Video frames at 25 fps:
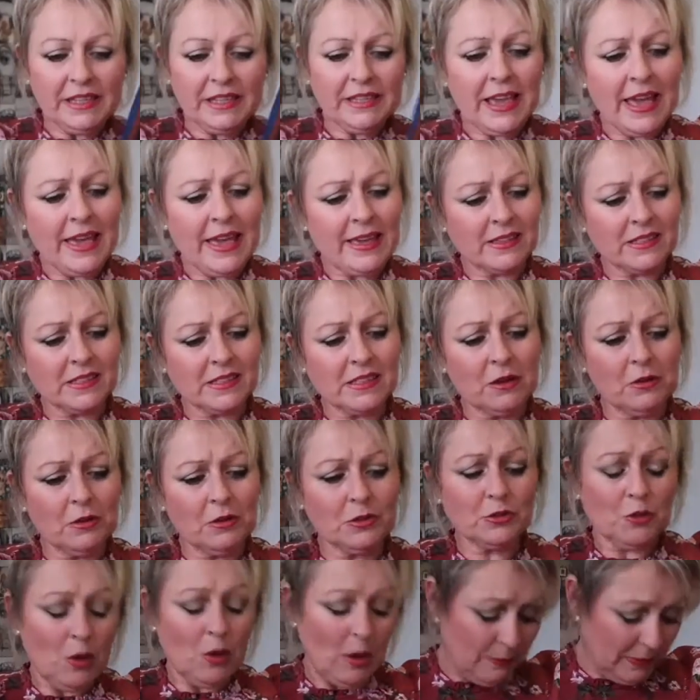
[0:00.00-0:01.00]
Yes, I
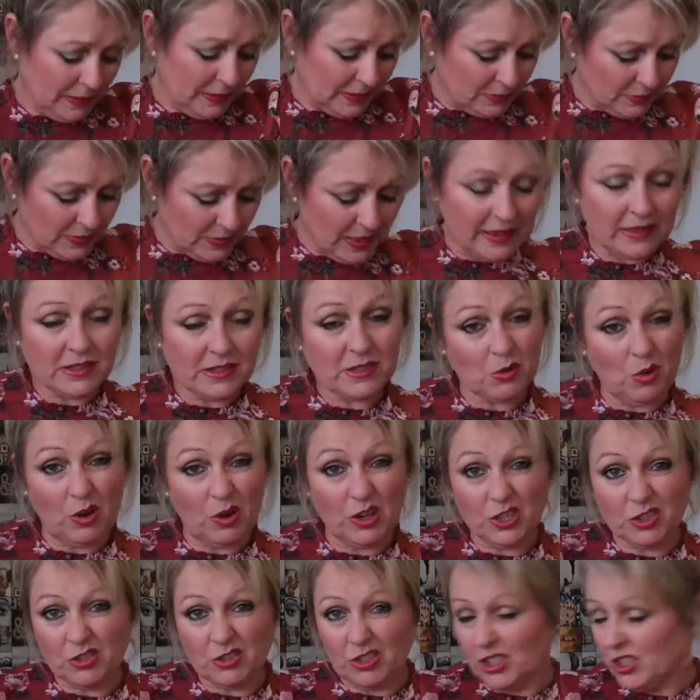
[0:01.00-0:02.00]
was quite pleased with that. It's
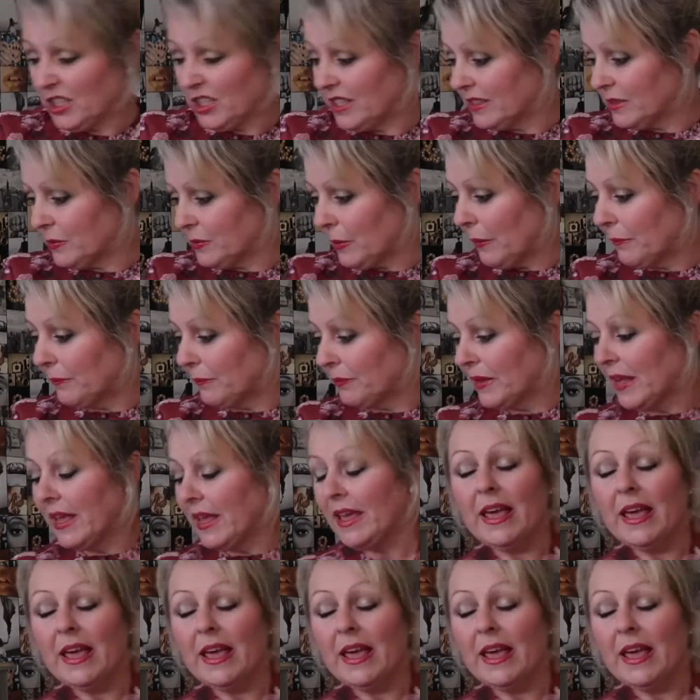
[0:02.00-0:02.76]
quite stretchy as well.